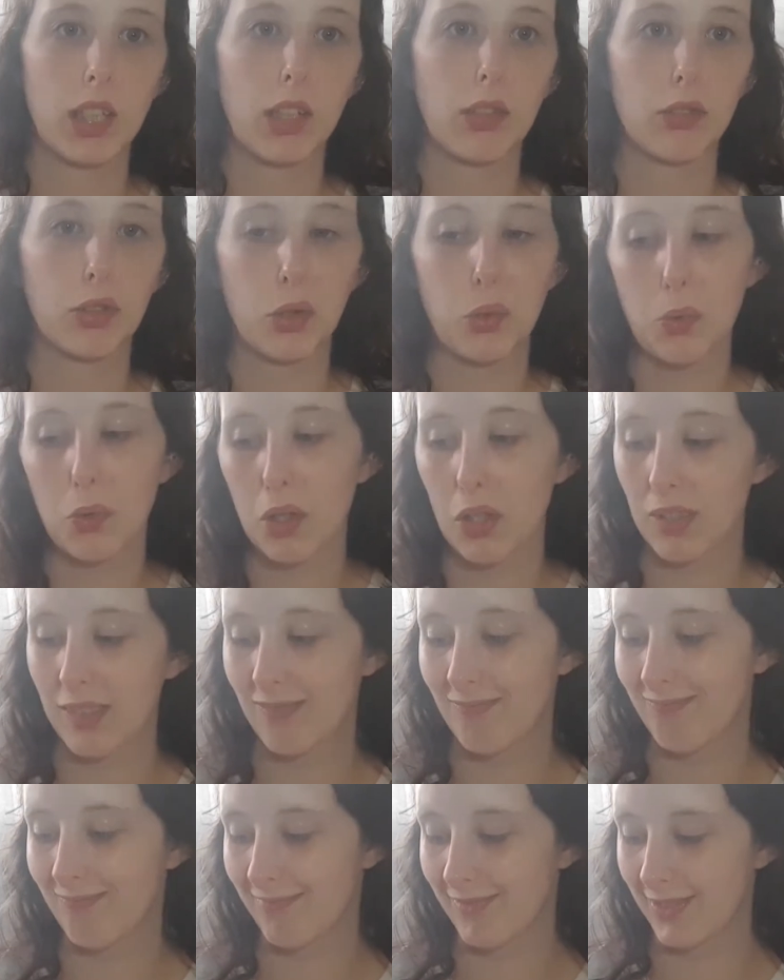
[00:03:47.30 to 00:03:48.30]
I'll do
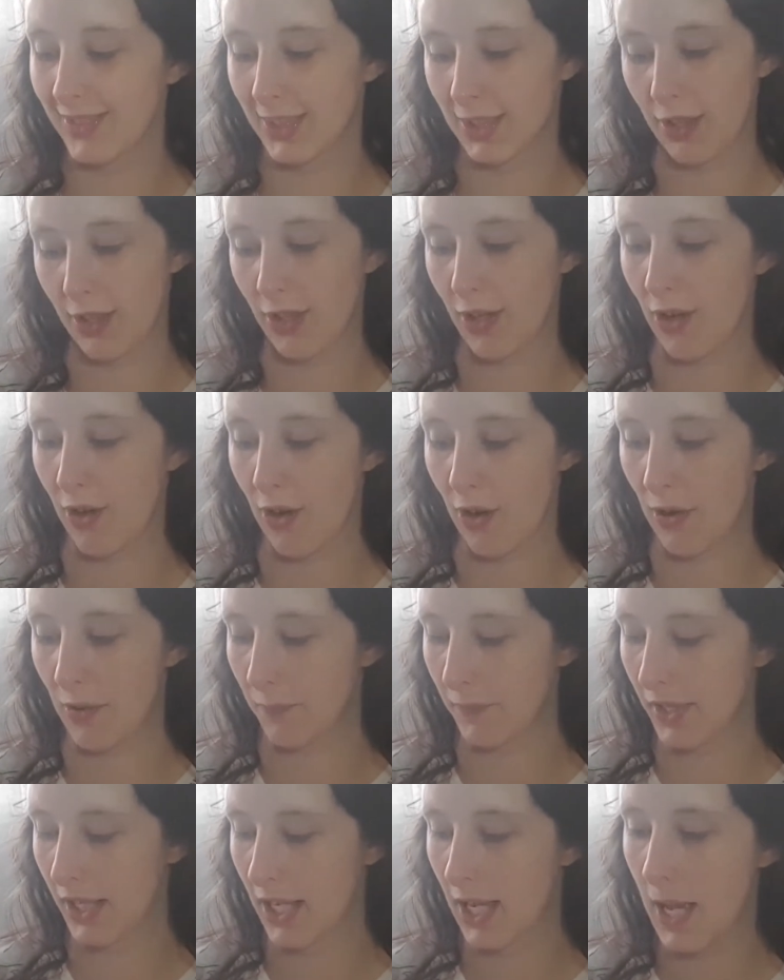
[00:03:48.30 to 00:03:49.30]
another haul.
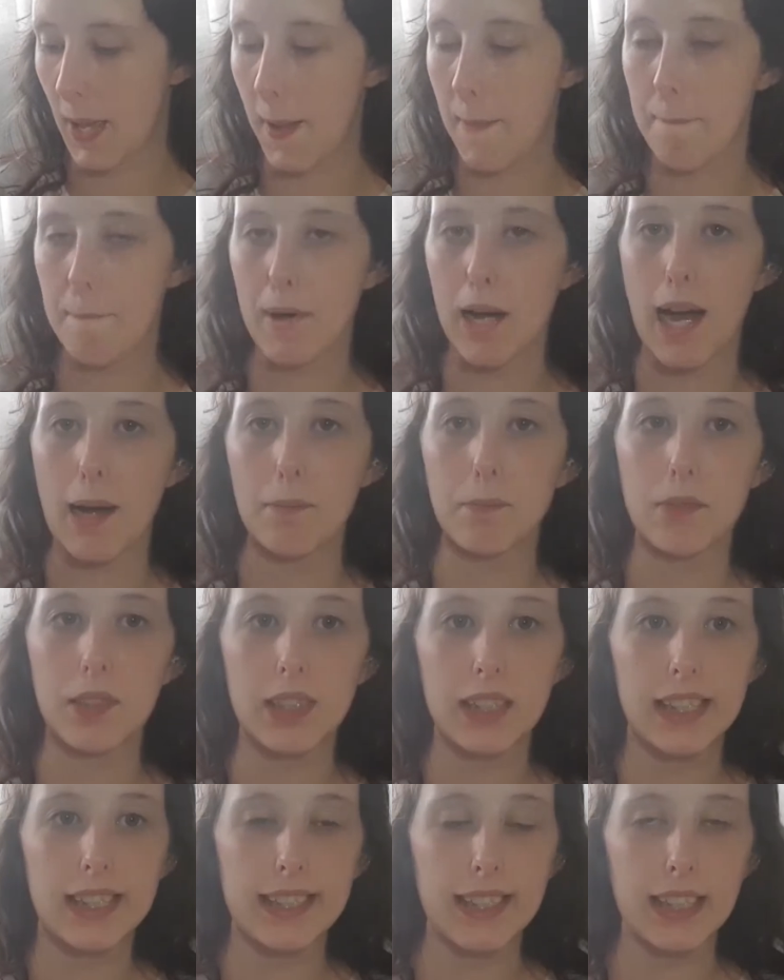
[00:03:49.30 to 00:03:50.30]
But I'm
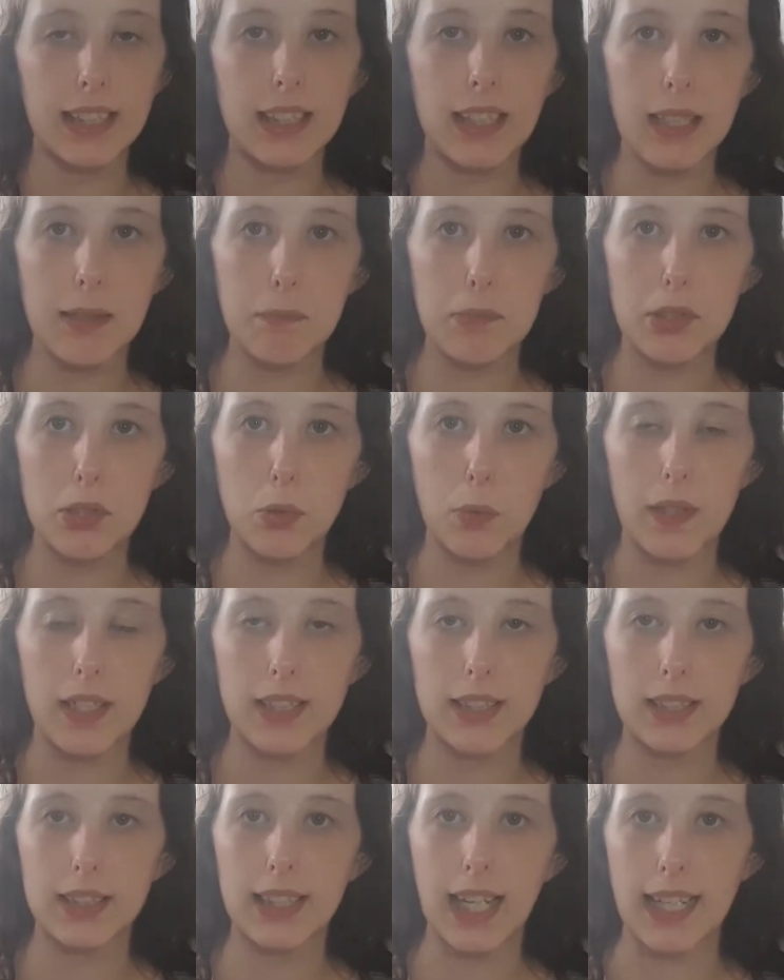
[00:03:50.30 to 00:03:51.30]
still in
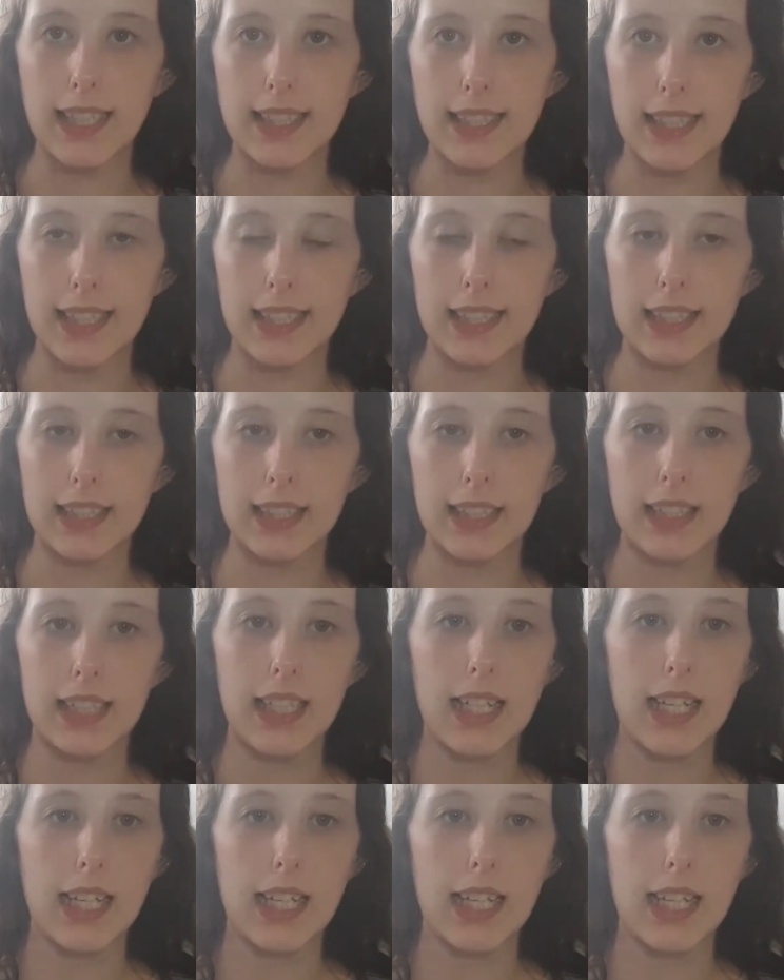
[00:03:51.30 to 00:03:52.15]
between getting